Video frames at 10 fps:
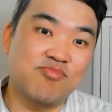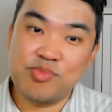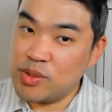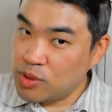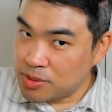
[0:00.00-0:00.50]

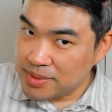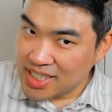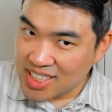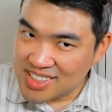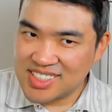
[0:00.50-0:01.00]
Before we
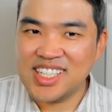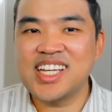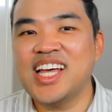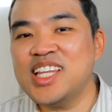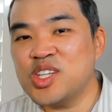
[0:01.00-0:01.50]
begin,
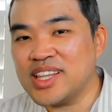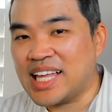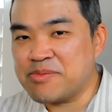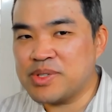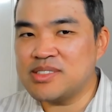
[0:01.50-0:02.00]
hit the
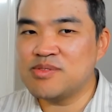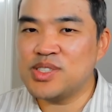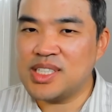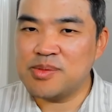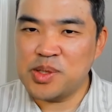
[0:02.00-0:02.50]
like button for
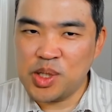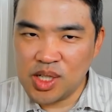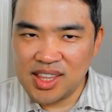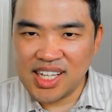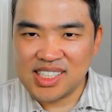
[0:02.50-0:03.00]
some
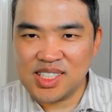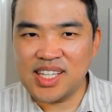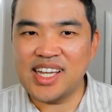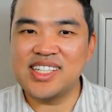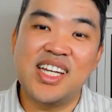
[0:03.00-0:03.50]
good luck
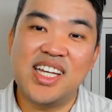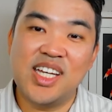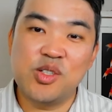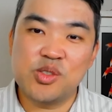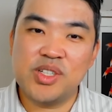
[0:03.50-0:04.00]
today.
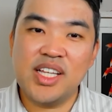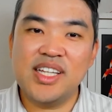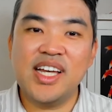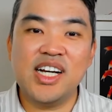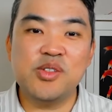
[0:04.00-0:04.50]
It will greatly
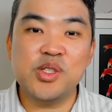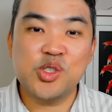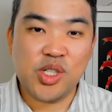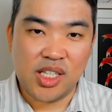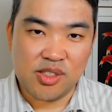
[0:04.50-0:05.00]
help this
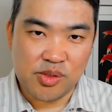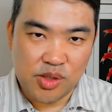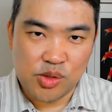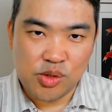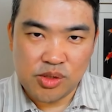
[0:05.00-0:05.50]
channel with
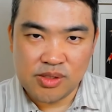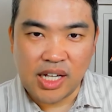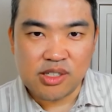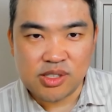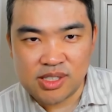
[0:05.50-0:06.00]
the YouTube
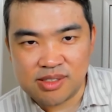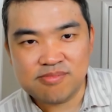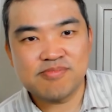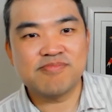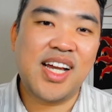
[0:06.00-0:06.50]
algorithm.
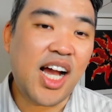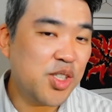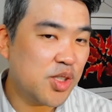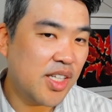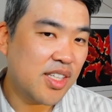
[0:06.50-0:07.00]
I
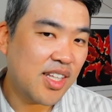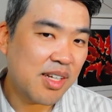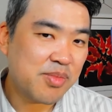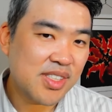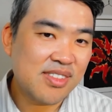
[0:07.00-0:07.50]
just hit the
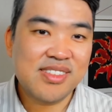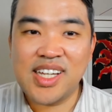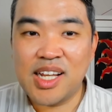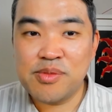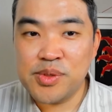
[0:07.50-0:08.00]
like button
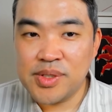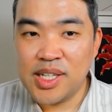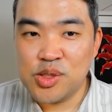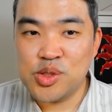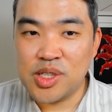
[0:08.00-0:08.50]
and I'm full of
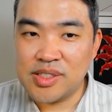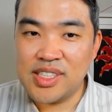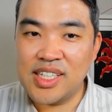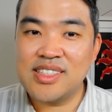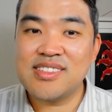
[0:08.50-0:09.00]
energy
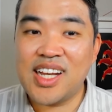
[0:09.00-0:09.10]
already.